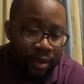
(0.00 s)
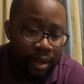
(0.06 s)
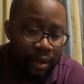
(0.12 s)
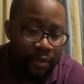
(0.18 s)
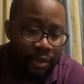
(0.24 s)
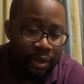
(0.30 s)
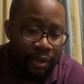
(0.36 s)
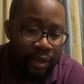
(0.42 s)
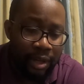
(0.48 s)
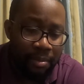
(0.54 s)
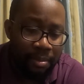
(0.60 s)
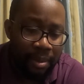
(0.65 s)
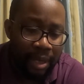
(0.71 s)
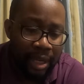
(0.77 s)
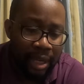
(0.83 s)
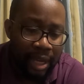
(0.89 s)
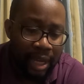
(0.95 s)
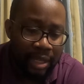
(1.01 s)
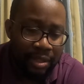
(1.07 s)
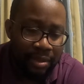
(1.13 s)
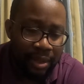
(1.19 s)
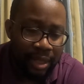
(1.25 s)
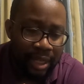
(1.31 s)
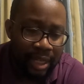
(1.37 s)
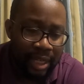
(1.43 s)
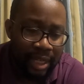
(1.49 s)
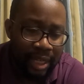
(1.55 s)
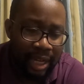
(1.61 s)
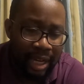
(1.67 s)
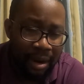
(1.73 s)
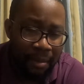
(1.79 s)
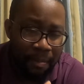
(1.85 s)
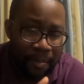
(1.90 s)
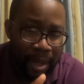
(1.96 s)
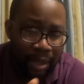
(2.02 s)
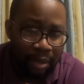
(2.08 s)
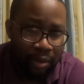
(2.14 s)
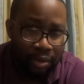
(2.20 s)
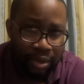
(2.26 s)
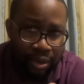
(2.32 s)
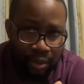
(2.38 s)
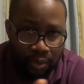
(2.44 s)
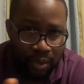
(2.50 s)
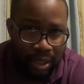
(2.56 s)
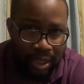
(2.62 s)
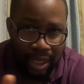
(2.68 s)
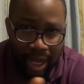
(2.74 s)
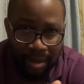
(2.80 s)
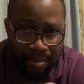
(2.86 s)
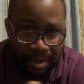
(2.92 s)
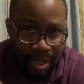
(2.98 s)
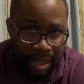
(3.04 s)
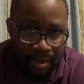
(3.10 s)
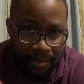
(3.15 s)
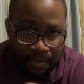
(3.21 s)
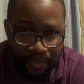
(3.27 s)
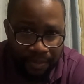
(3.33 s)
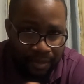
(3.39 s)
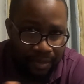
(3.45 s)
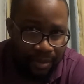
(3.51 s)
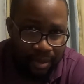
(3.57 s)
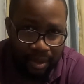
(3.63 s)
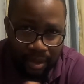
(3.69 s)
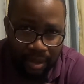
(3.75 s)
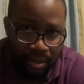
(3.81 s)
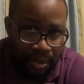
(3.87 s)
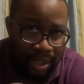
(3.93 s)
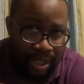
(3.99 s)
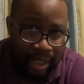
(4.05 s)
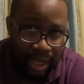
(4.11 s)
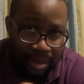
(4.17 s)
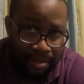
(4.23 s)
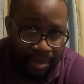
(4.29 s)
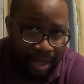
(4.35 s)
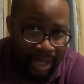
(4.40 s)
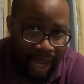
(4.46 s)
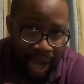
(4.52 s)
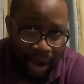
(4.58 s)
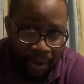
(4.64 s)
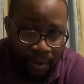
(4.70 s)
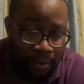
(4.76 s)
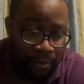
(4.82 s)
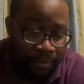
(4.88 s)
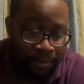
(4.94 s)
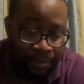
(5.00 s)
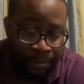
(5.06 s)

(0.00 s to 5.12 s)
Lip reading: of the green pea, as you eat it, kind of mellows the wasabi out.